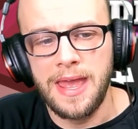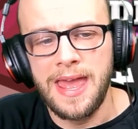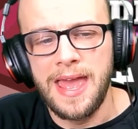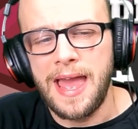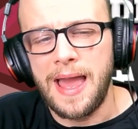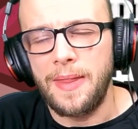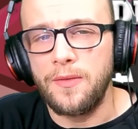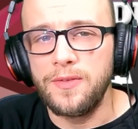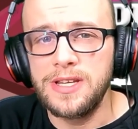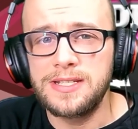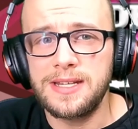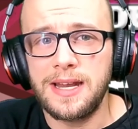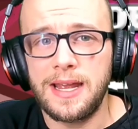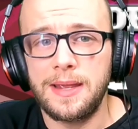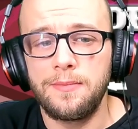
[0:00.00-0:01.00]
And the reason
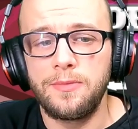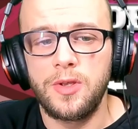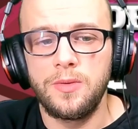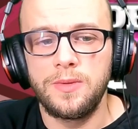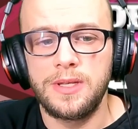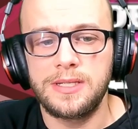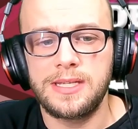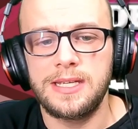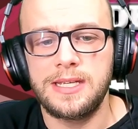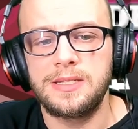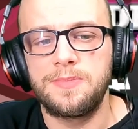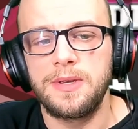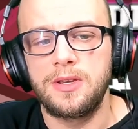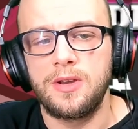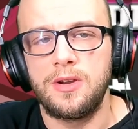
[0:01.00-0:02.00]
I am doing this is
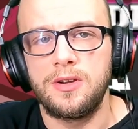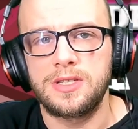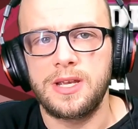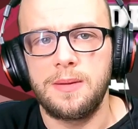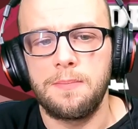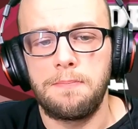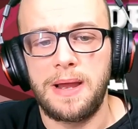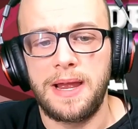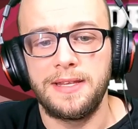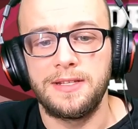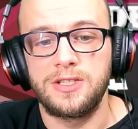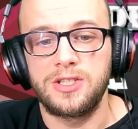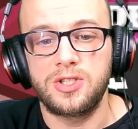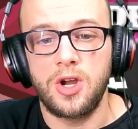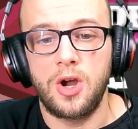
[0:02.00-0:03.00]
because by
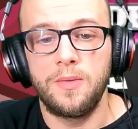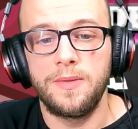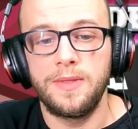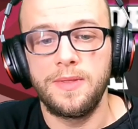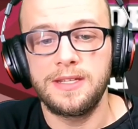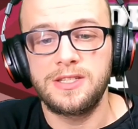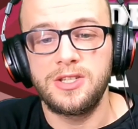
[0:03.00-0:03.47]
installing this,